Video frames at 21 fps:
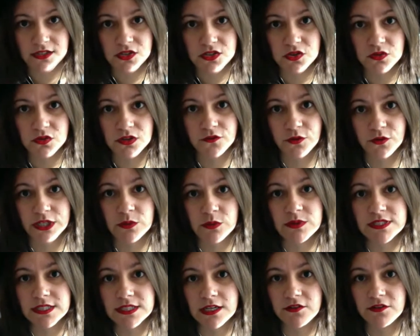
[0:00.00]
to the
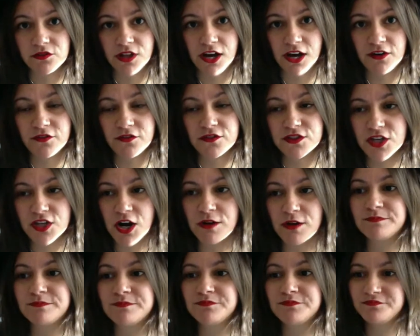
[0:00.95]
frequency of love.
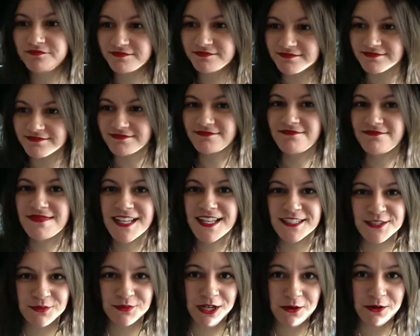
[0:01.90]
So,
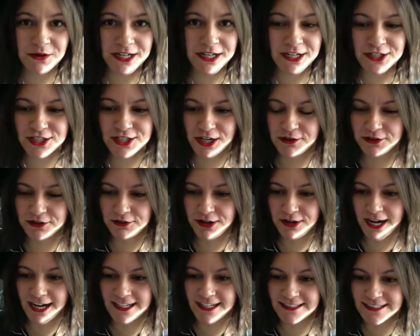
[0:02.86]
that's what I wanted to share with you
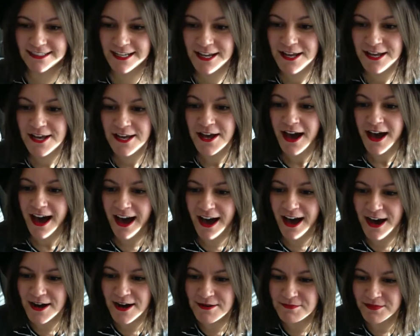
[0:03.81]
guys.
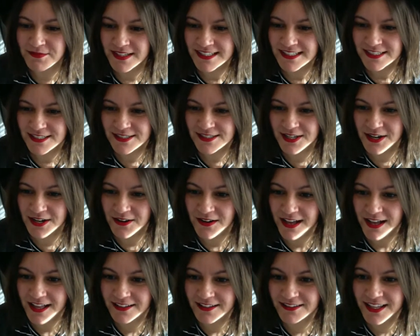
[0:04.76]
Um, so,
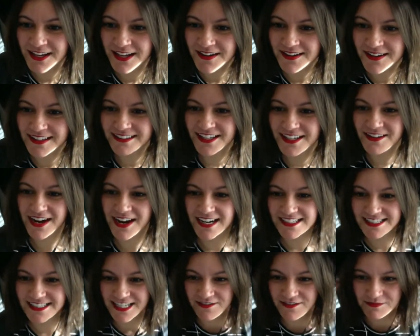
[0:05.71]
hello, hello. I
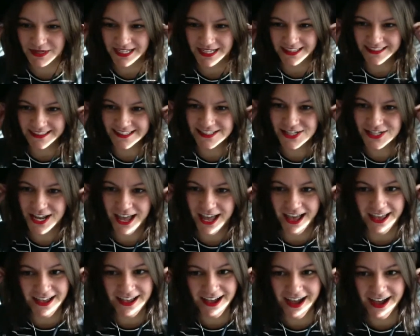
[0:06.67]
see everybody in the
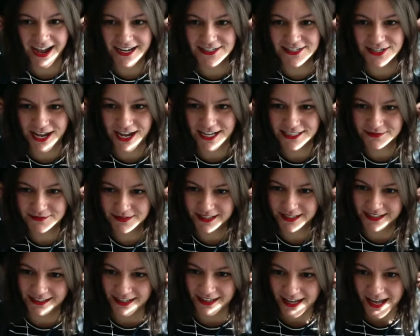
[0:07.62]
chat. Hi,
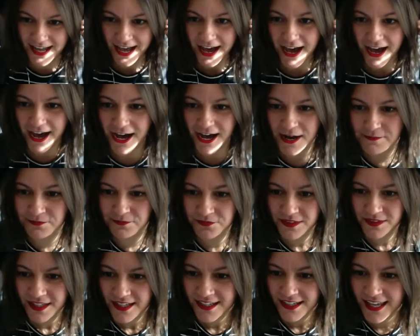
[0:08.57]
Jasmine. Um,
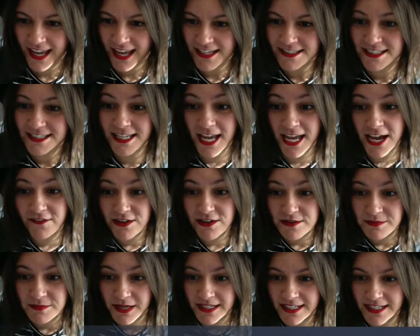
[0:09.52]
can't see
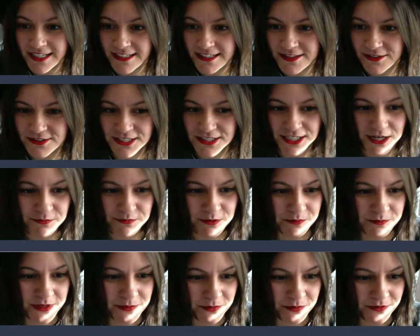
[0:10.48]
everybody. There's a
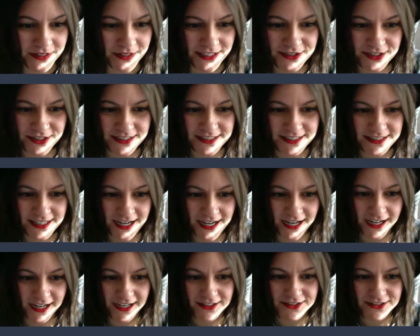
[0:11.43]
couple people that just
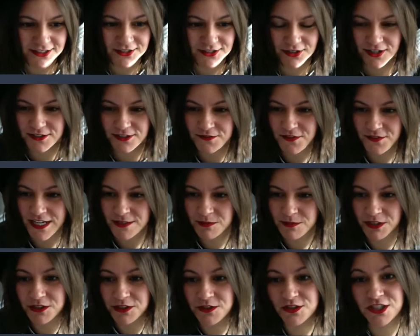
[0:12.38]
uh, just are as
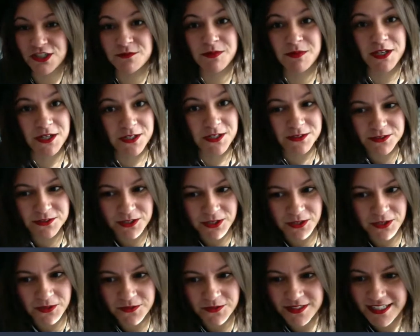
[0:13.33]
Facebook users, but
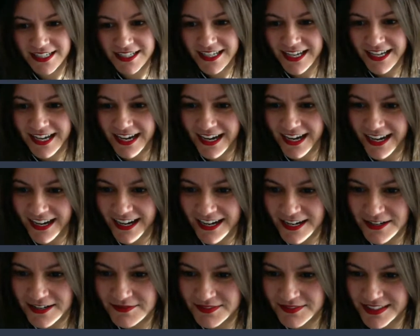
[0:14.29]
hello.
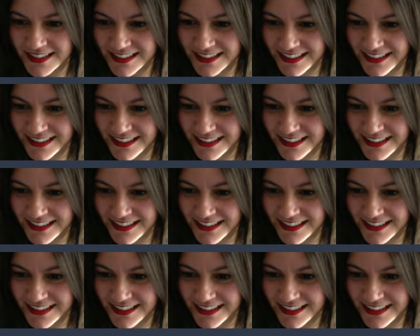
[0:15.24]
Um,